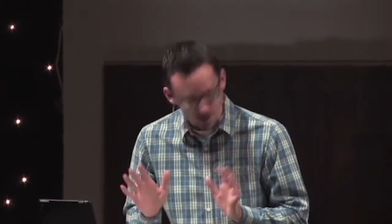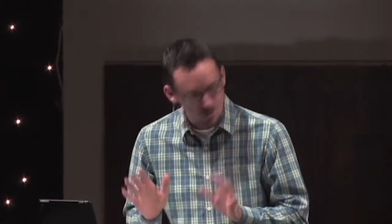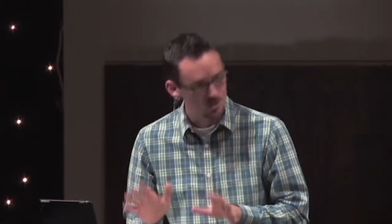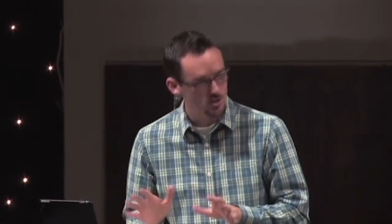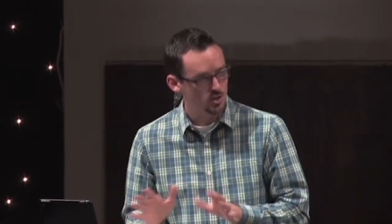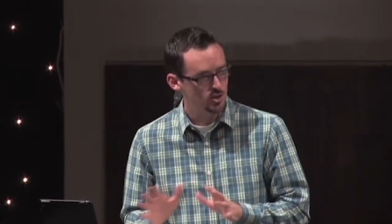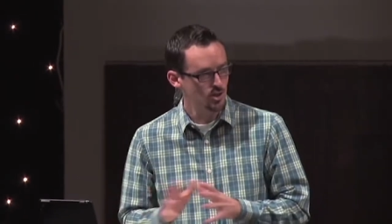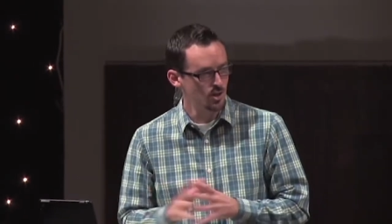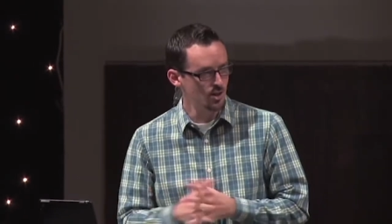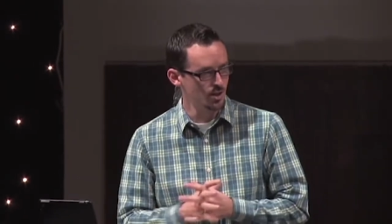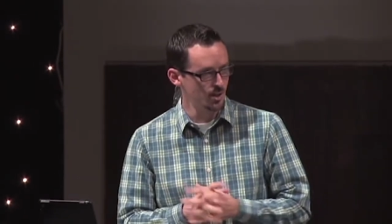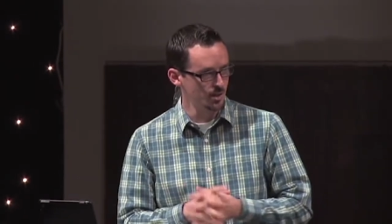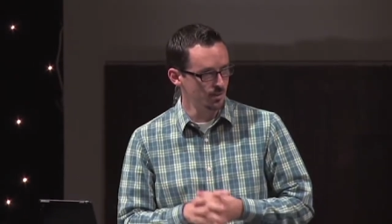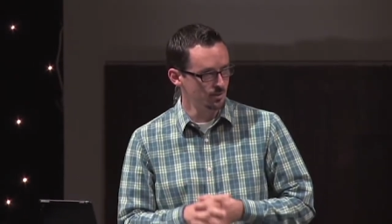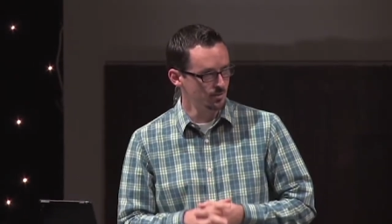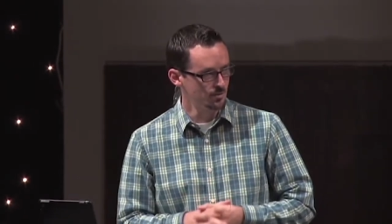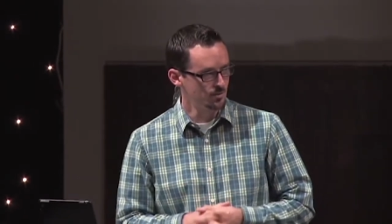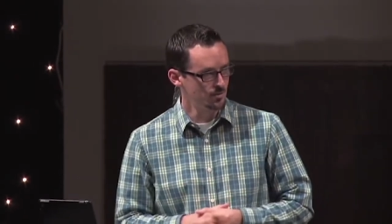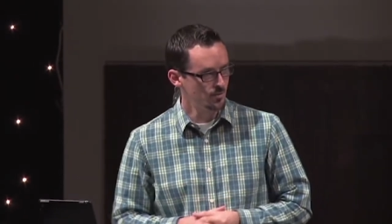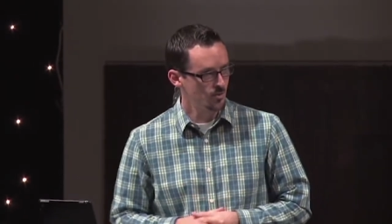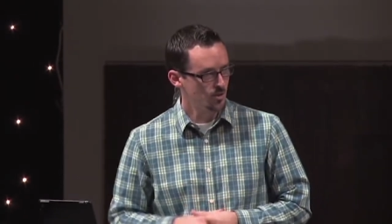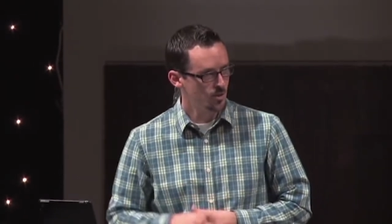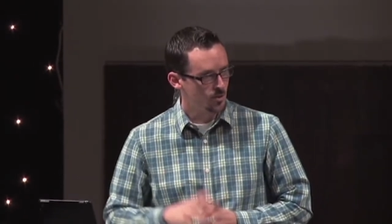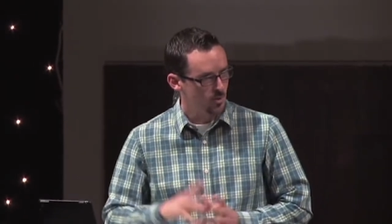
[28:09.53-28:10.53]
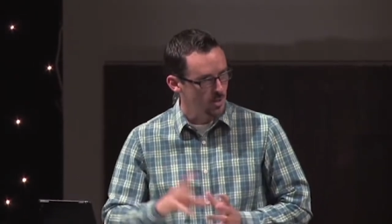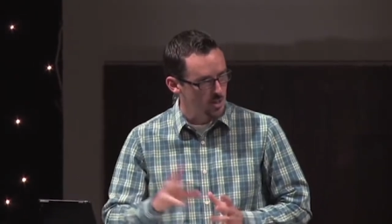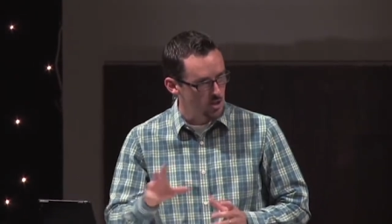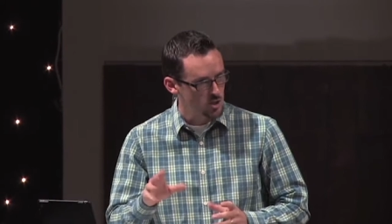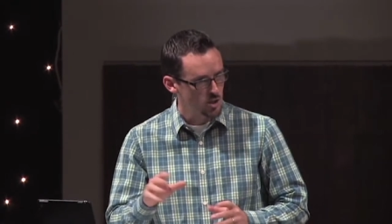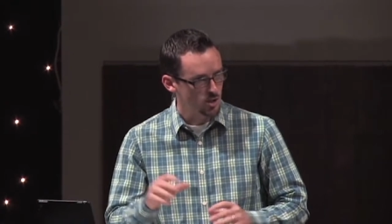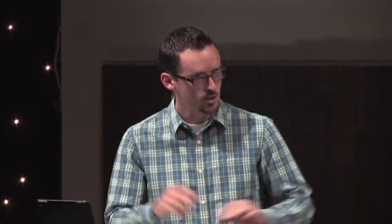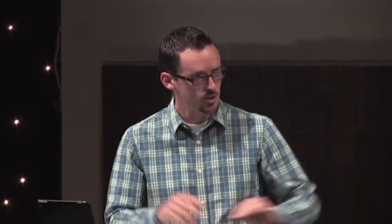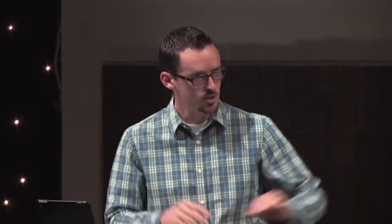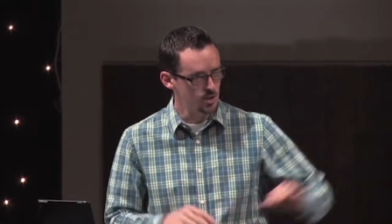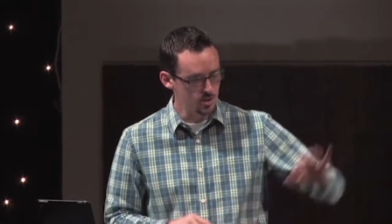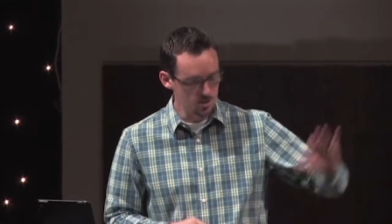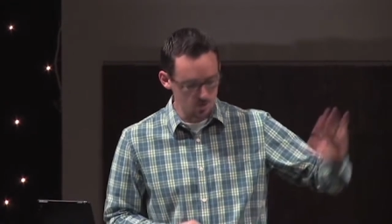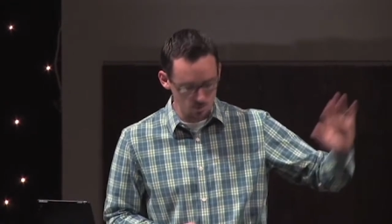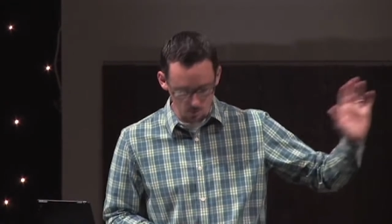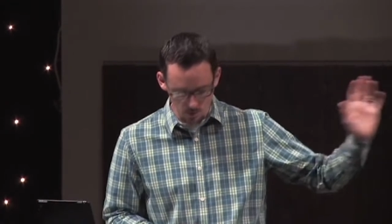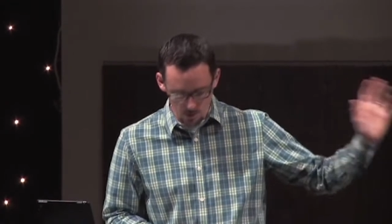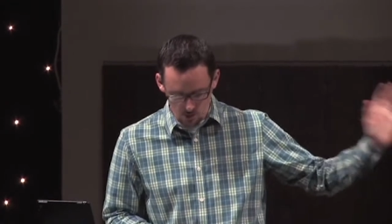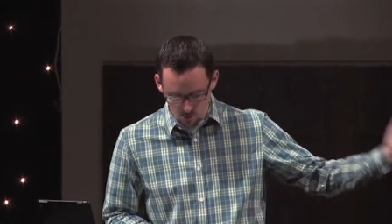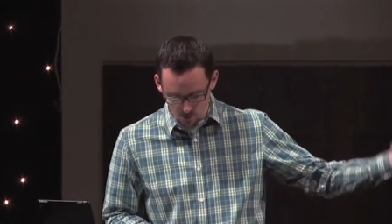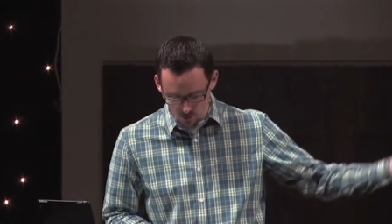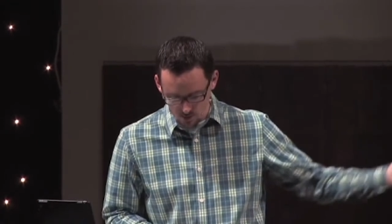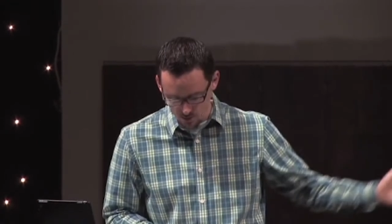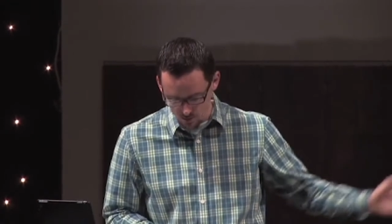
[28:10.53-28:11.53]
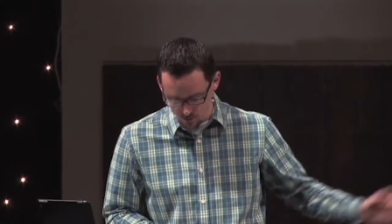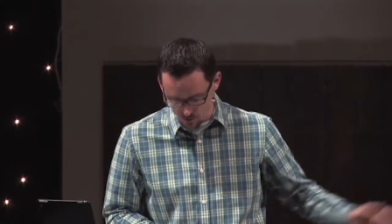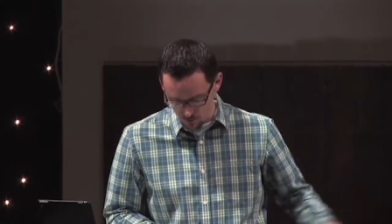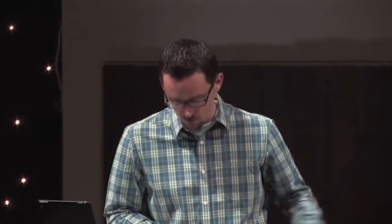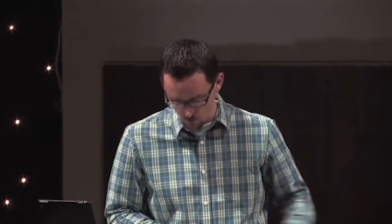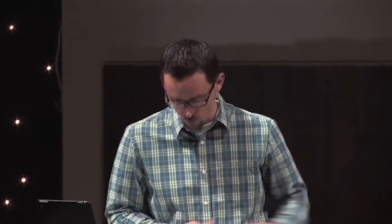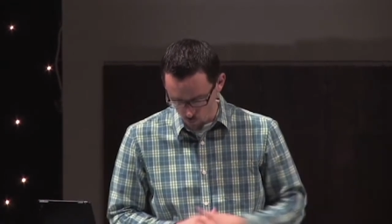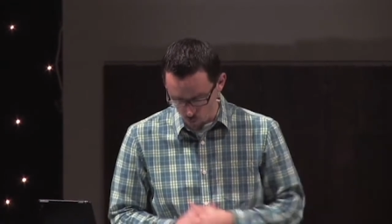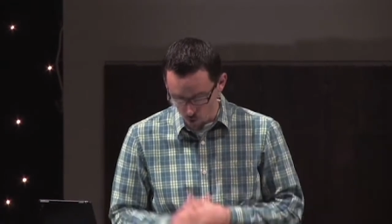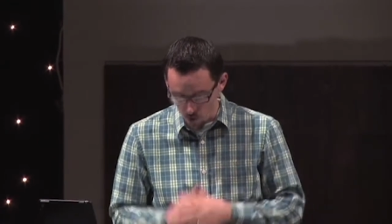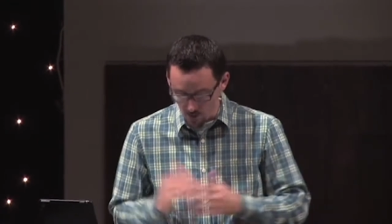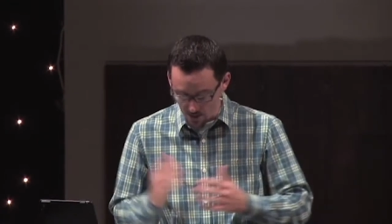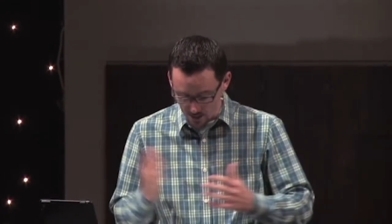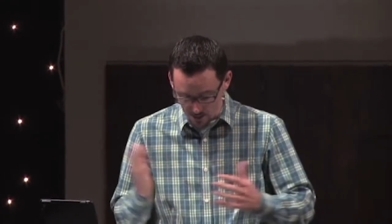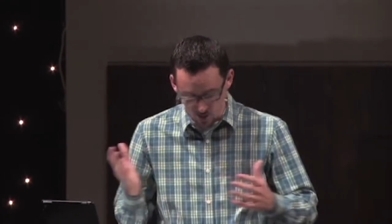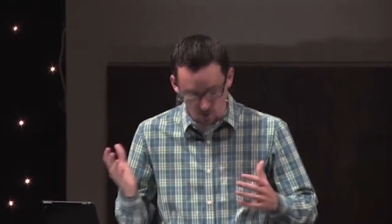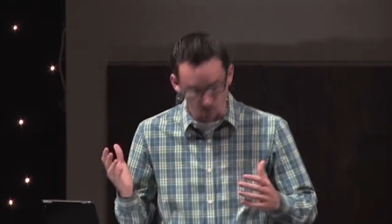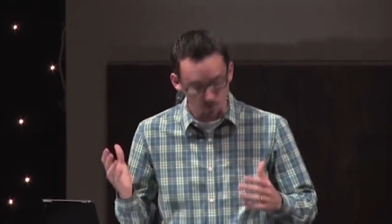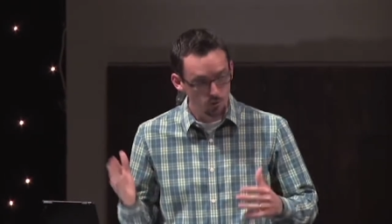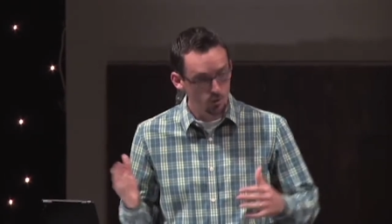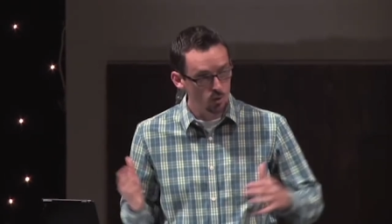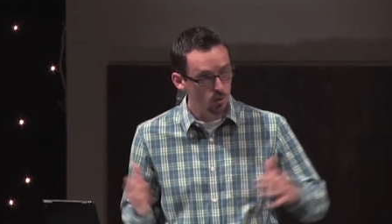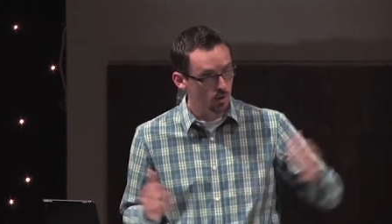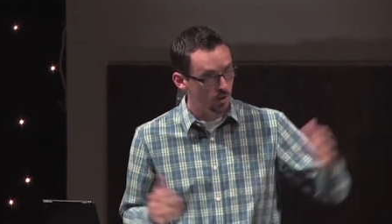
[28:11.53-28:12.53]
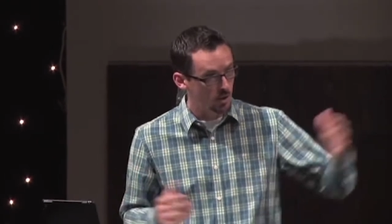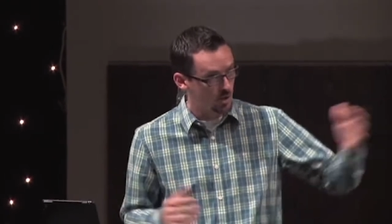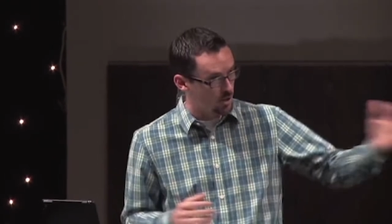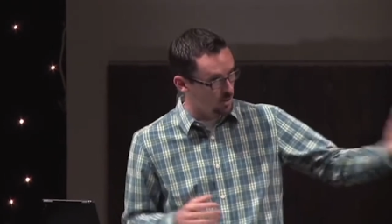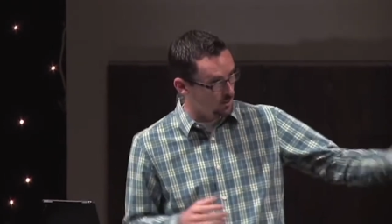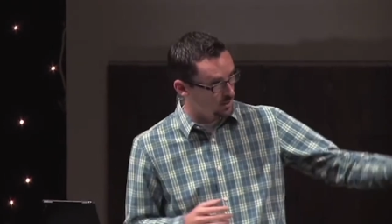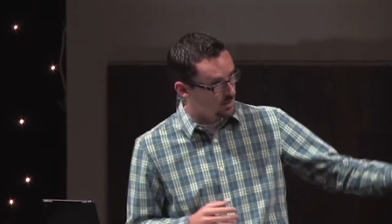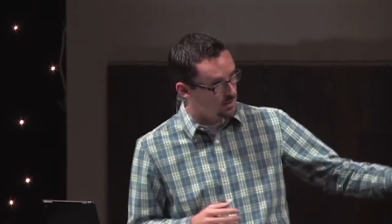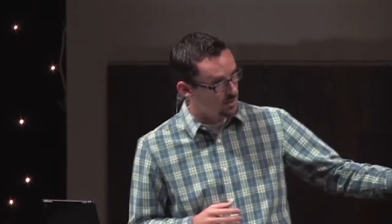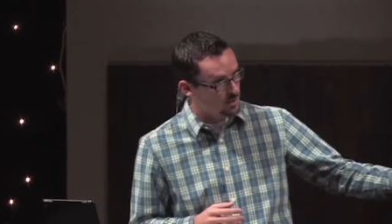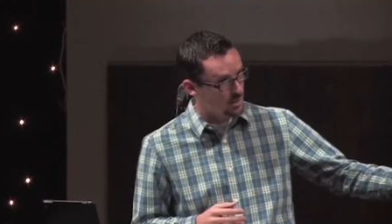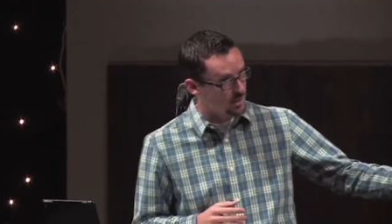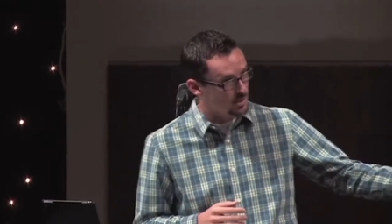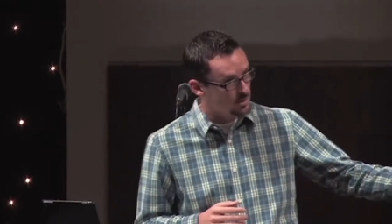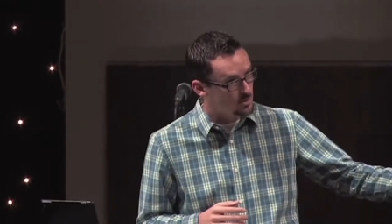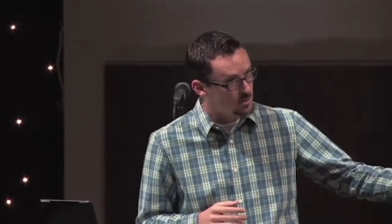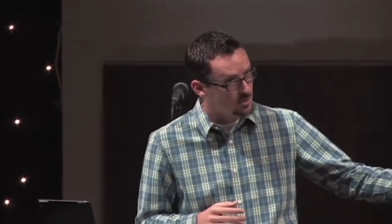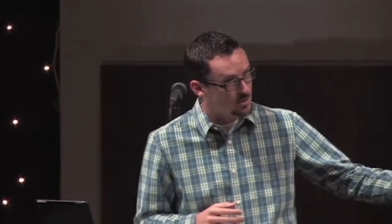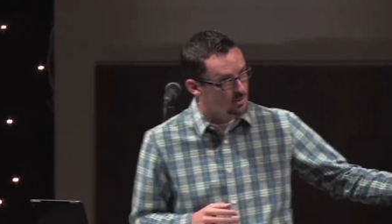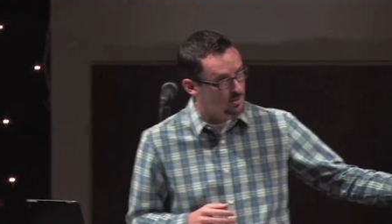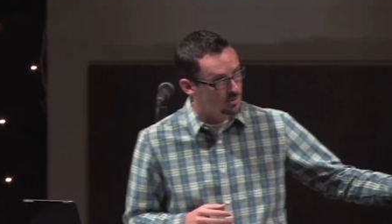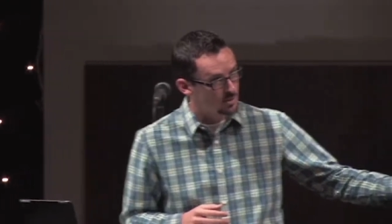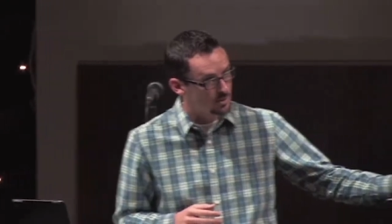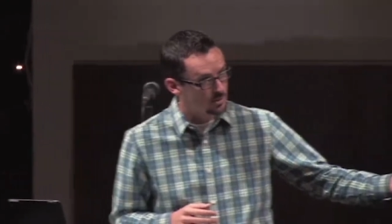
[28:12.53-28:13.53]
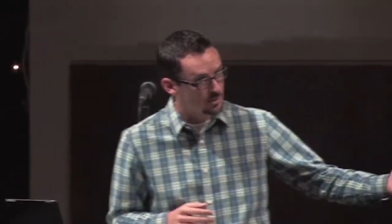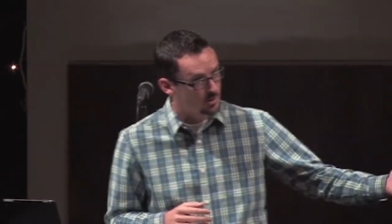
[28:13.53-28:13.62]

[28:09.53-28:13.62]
concern. Three churches. We looked at, well, actually four Corinthians,